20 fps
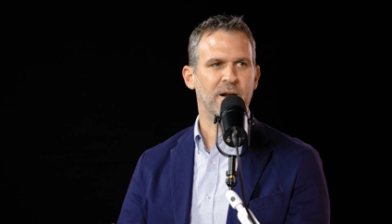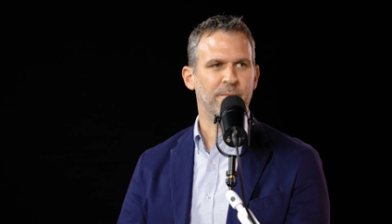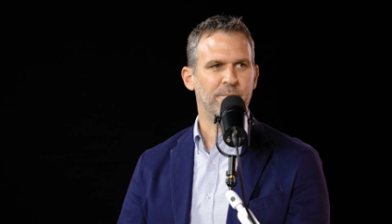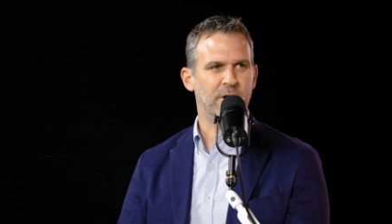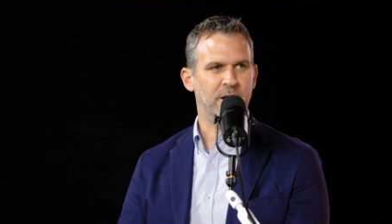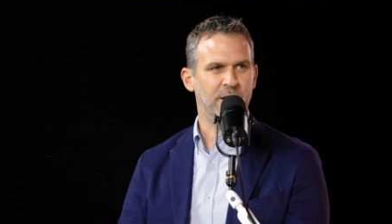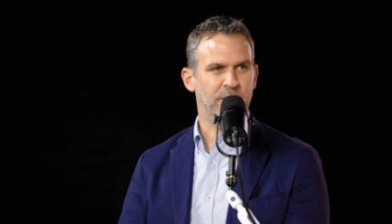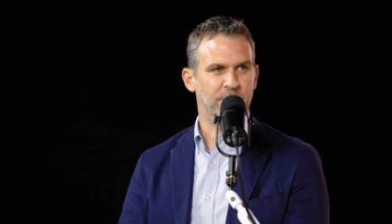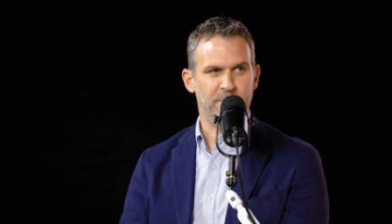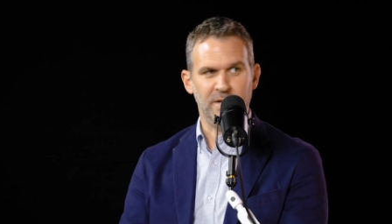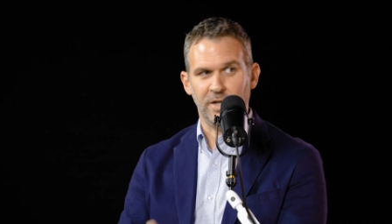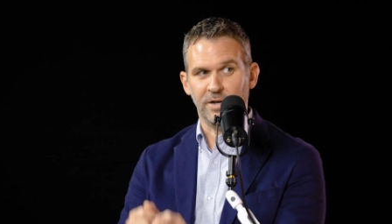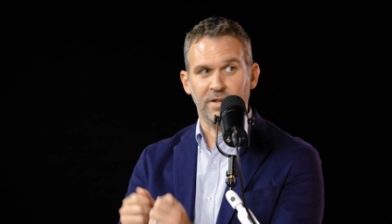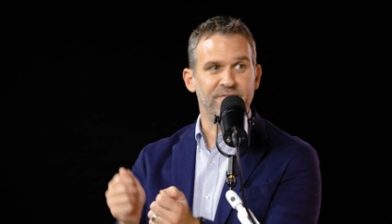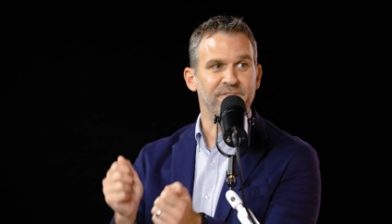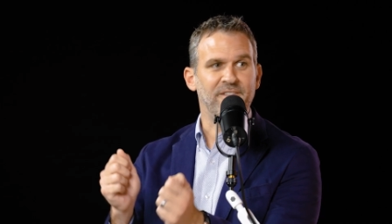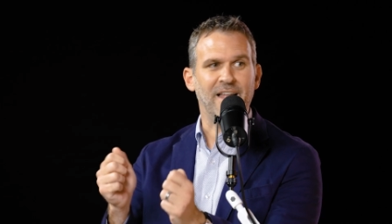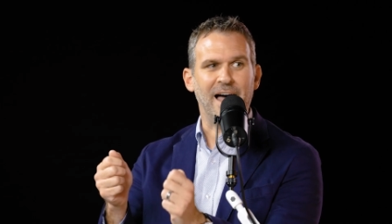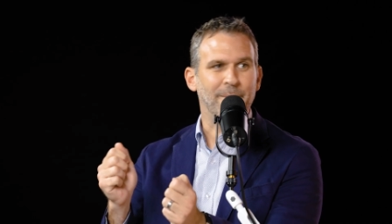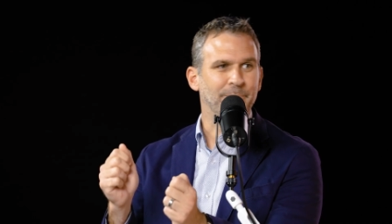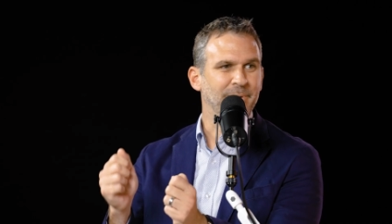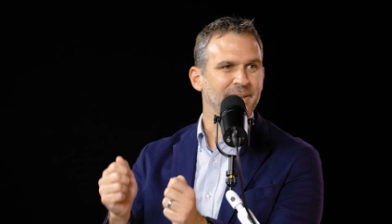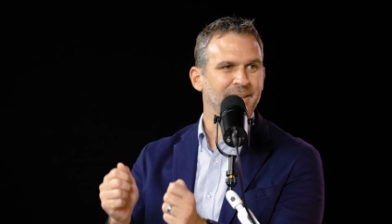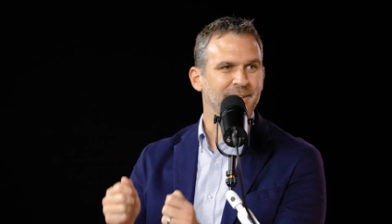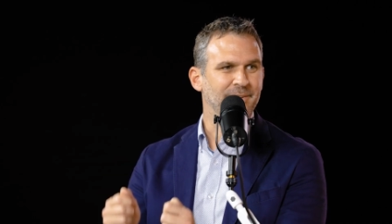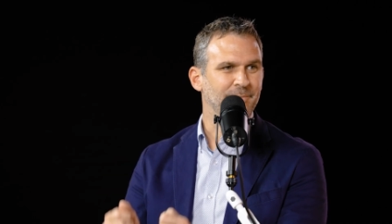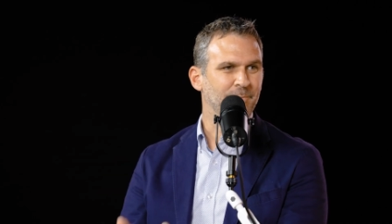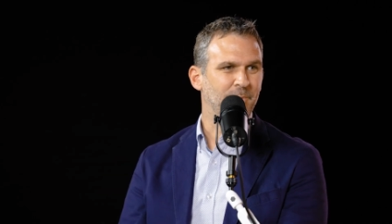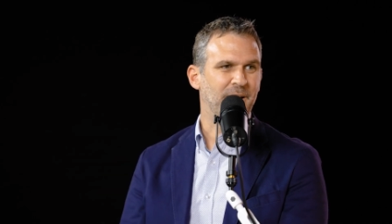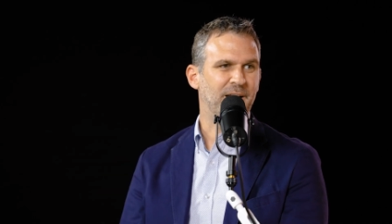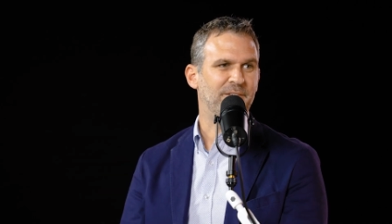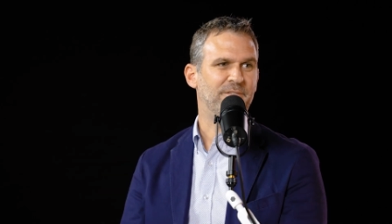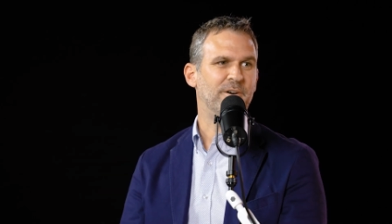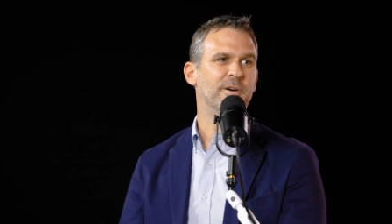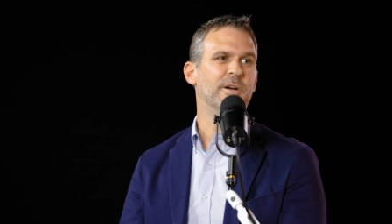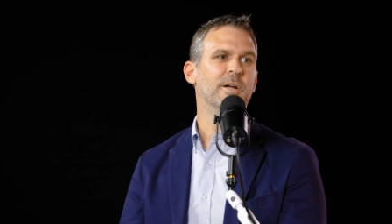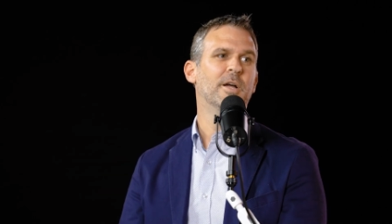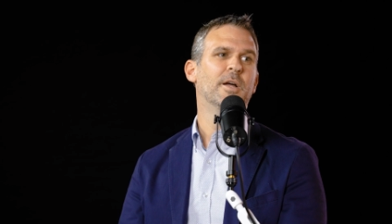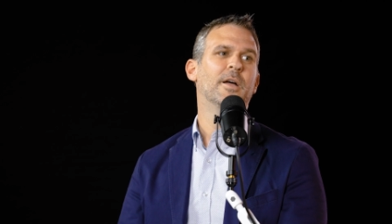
right? It'd be on a floppy and whatever.